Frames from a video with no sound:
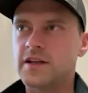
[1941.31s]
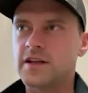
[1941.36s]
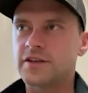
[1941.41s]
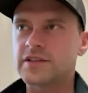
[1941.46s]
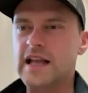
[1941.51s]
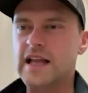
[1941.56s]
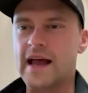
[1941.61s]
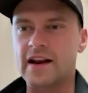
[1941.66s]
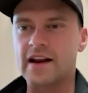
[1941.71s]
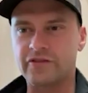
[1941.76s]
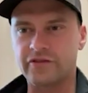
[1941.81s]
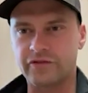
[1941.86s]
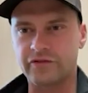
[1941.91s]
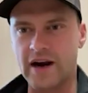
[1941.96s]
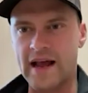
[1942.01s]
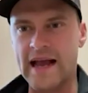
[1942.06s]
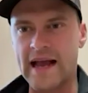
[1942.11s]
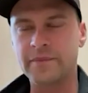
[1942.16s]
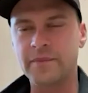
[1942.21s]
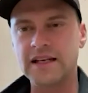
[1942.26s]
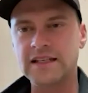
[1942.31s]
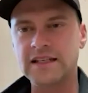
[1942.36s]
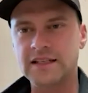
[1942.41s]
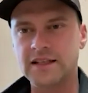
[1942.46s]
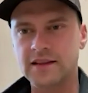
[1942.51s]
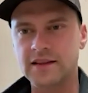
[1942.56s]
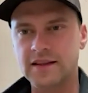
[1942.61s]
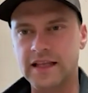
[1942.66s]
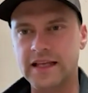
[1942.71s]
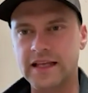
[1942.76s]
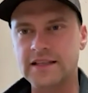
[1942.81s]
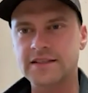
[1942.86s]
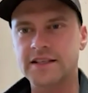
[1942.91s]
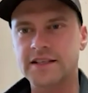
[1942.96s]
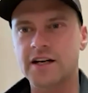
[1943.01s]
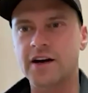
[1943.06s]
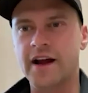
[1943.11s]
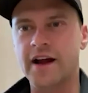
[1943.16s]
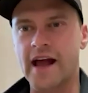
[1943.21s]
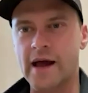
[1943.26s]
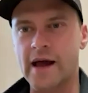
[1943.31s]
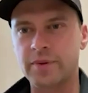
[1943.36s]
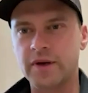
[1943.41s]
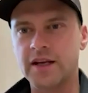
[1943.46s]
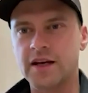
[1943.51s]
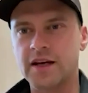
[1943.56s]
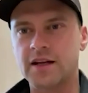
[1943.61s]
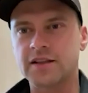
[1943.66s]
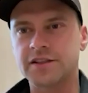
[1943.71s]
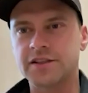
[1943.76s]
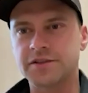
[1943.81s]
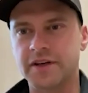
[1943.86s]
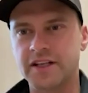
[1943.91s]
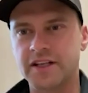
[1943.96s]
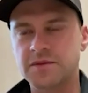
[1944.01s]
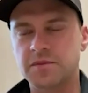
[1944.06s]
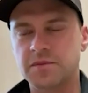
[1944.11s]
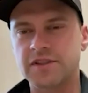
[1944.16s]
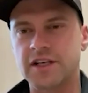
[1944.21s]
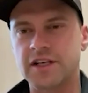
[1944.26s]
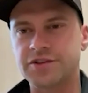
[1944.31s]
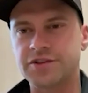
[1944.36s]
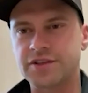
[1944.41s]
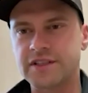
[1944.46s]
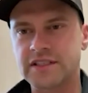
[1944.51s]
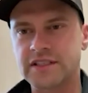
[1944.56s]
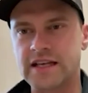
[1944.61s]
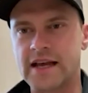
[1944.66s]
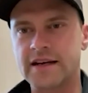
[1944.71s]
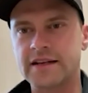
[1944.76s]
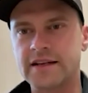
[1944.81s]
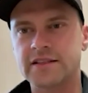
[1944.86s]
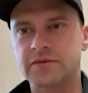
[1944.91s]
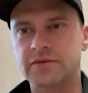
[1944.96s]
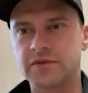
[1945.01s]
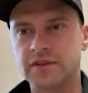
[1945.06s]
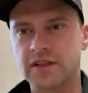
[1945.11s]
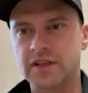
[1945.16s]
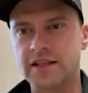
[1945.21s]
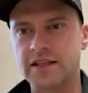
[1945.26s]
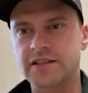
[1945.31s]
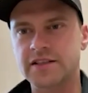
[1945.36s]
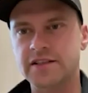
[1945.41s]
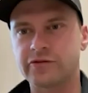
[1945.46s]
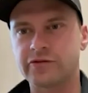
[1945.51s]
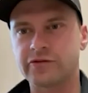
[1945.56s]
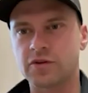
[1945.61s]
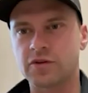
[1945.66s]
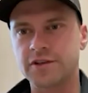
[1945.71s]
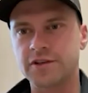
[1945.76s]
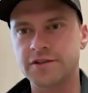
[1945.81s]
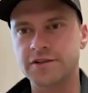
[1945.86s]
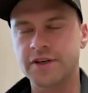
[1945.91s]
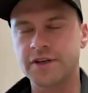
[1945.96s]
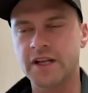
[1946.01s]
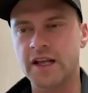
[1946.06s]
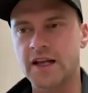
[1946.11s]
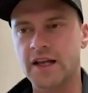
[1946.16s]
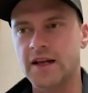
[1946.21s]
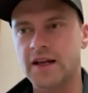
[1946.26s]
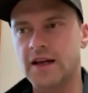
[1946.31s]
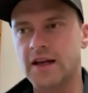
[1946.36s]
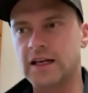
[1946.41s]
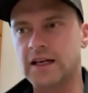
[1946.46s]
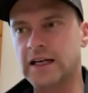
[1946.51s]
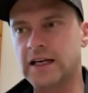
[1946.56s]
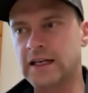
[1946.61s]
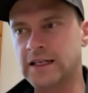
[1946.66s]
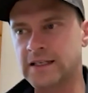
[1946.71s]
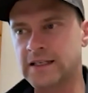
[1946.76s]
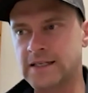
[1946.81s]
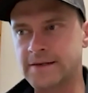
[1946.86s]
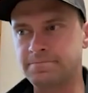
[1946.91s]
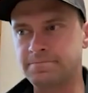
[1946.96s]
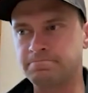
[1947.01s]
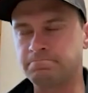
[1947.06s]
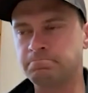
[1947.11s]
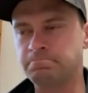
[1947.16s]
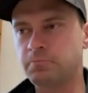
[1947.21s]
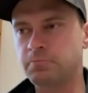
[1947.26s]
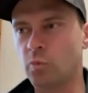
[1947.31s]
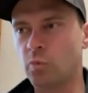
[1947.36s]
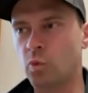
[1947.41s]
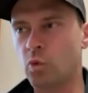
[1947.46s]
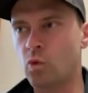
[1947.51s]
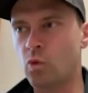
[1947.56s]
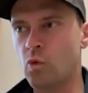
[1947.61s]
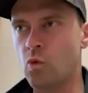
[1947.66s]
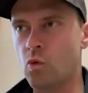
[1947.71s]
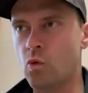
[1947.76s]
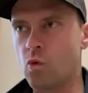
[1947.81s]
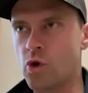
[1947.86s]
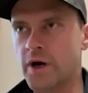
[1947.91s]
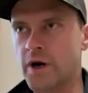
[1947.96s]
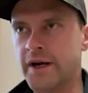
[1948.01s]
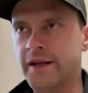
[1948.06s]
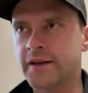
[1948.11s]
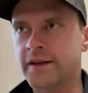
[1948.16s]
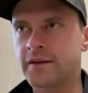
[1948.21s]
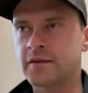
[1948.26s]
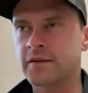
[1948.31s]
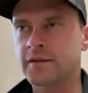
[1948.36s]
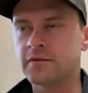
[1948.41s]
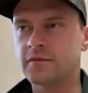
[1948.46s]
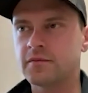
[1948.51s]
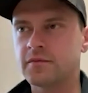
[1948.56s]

kind of fragmented things that are happening on the transportation side as it relates to forestry. One